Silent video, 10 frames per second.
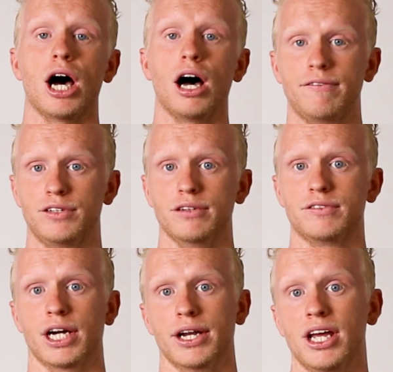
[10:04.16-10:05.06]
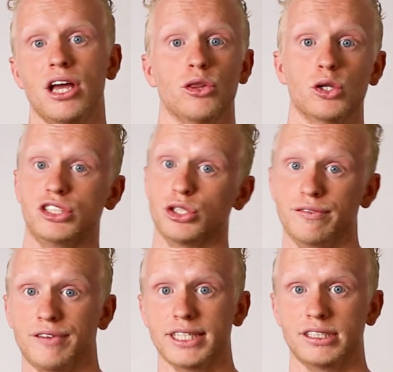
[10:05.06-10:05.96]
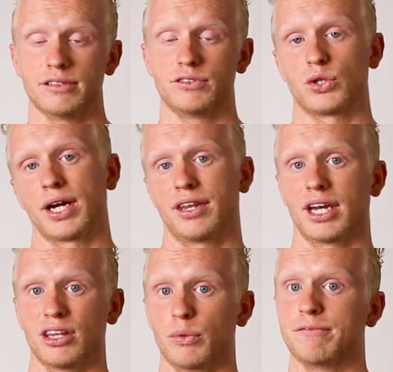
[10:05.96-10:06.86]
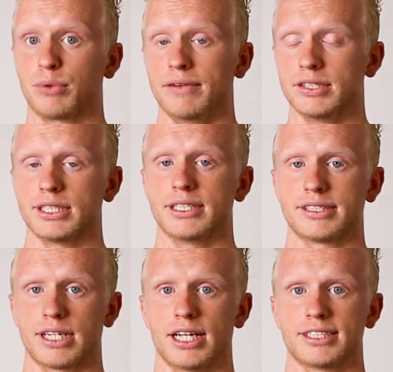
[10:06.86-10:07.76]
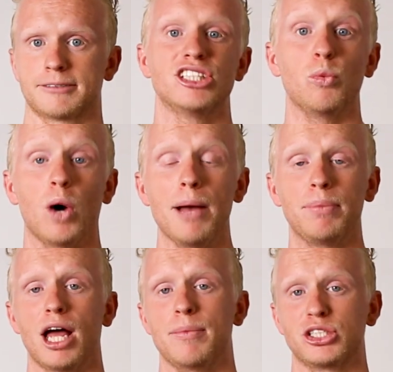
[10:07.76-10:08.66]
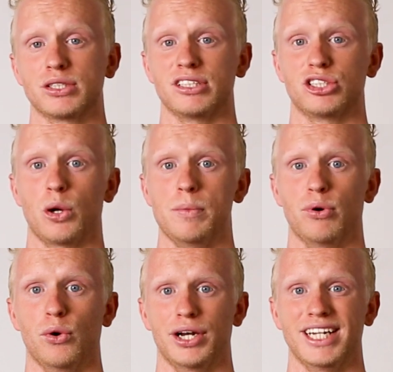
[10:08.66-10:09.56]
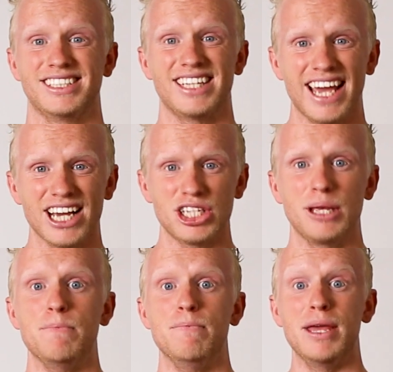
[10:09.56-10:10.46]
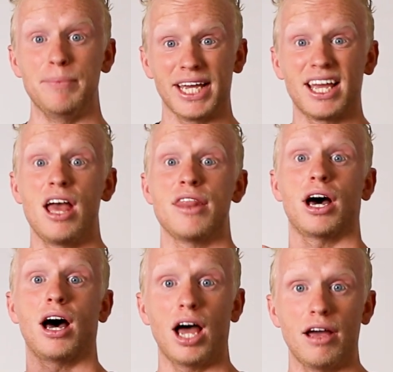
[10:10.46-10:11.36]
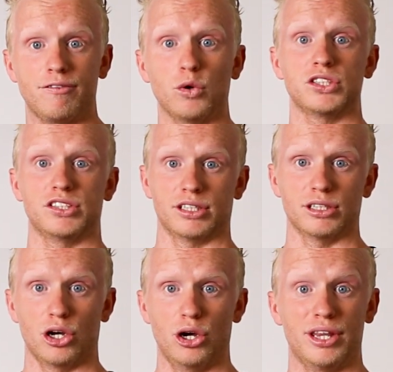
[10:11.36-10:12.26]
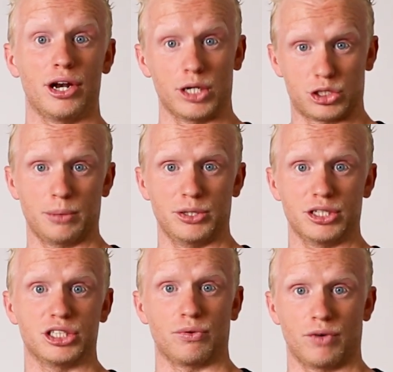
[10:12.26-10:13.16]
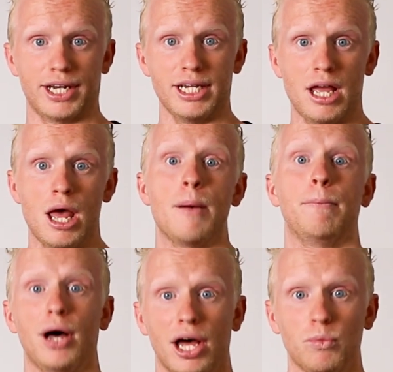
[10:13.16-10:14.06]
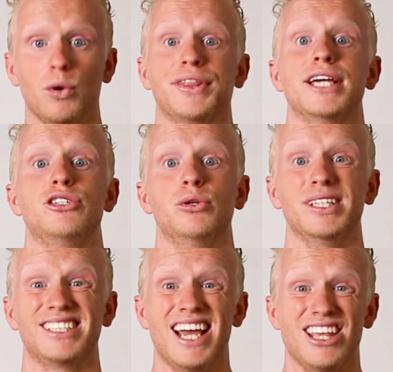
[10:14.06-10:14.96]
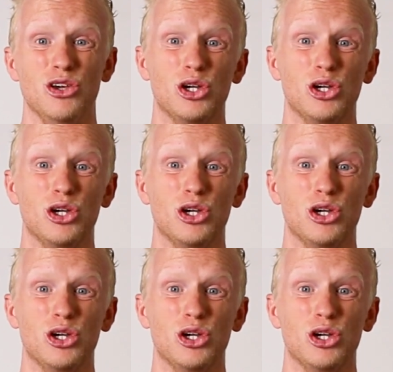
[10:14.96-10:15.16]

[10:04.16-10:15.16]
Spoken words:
after you've done those 2 phases of strengthening that we've previously discussed. So why plyometrics are so important is they actually mimic the higher forces and load that are attributed to running, but what they do is you